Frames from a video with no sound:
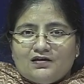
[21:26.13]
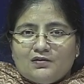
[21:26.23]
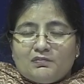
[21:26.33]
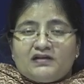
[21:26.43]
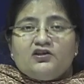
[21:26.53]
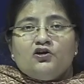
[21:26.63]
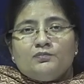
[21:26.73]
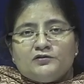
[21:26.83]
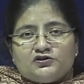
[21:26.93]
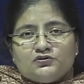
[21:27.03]
But the
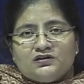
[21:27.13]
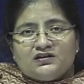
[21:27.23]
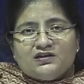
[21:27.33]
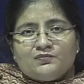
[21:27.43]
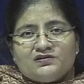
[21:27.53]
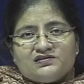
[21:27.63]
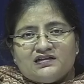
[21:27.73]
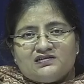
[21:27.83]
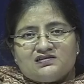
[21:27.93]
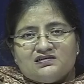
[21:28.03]
opportunity it
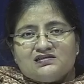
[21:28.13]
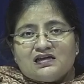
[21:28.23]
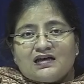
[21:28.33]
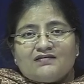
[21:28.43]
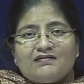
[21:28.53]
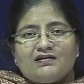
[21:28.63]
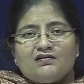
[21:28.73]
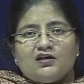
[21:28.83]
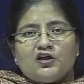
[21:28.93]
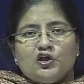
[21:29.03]
presents is that
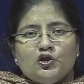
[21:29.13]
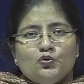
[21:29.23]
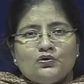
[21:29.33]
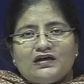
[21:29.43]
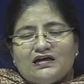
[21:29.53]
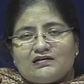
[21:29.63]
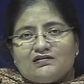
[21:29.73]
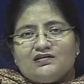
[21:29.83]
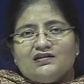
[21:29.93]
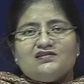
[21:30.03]
new
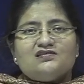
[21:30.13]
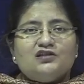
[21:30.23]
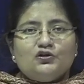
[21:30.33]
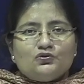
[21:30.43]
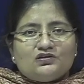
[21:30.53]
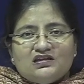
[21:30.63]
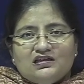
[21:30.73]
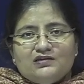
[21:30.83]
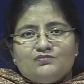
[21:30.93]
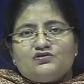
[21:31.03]
categories, new
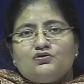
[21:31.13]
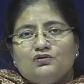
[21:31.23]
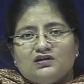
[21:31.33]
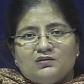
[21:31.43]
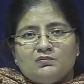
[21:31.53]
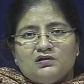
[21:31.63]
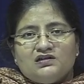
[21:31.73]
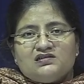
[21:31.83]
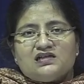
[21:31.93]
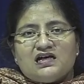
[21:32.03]
themes could
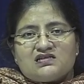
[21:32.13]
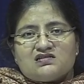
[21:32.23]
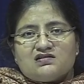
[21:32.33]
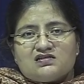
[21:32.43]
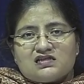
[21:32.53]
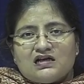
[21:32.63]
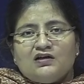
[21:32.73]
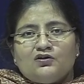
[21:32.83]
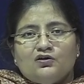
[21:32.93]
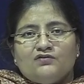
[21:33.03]
emerge as a result
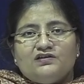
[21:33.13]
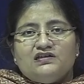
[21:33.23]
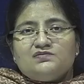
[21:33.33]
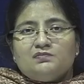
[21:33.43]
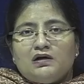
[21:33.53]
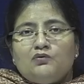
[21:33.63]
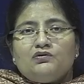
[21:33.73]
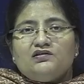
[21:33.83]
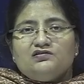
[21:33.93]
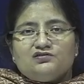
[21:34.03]
of these
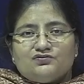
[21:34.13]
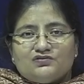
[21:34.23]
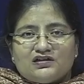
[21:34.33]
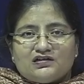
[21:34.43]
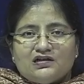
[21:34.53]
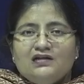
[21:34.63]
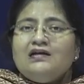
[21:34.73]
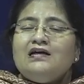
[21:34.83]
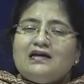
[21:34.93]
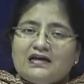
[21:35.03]
mountains of data,
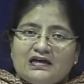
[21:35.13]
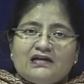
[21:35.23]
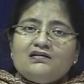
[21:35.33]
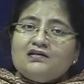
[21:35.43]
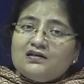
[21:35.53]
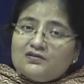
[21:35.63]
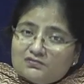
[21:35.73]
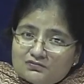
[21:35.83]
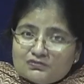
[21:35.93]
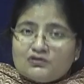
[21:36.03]
and
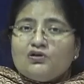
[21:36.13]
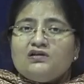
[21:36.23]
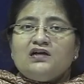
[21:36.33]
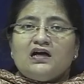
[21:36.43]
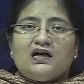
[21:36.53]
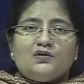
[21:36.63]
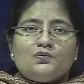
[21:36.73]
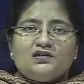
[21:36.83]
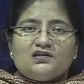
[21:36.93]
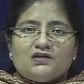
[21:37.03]
with all the hard
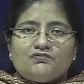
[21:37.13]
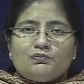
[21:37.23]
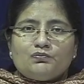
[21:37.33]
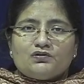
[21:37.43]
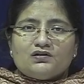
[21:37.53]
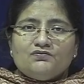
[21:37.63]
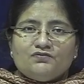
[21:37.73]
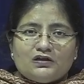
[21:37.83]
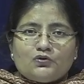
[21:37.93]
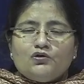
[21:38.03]
work that we put in, we
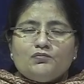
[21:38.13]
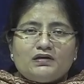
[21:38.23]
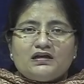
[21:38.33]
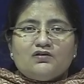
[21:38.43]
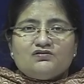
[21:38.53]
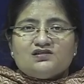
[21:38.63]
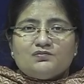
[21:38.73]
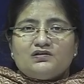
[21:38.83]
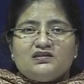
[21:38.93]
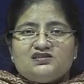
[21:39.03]
could bring out
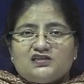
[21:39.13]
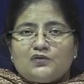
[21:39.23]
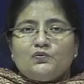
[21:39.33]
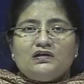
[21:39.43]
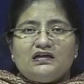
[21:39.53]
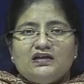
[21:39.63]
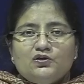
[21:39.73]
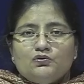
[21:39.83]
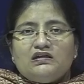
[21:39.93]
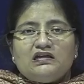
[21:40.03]
something genuinely,
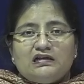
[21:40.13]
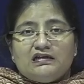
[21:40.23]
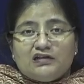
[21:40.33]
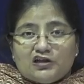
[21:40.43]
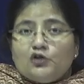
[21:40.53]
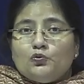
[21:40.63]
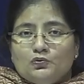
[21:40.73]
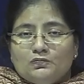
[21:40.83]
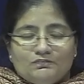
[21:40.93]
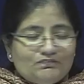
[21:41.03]
uniquely new.
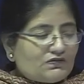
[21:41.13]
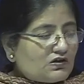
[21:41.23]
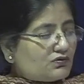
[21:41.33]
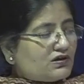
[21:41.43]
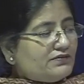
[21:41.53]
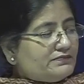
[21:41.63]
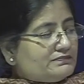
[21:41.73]
Okay.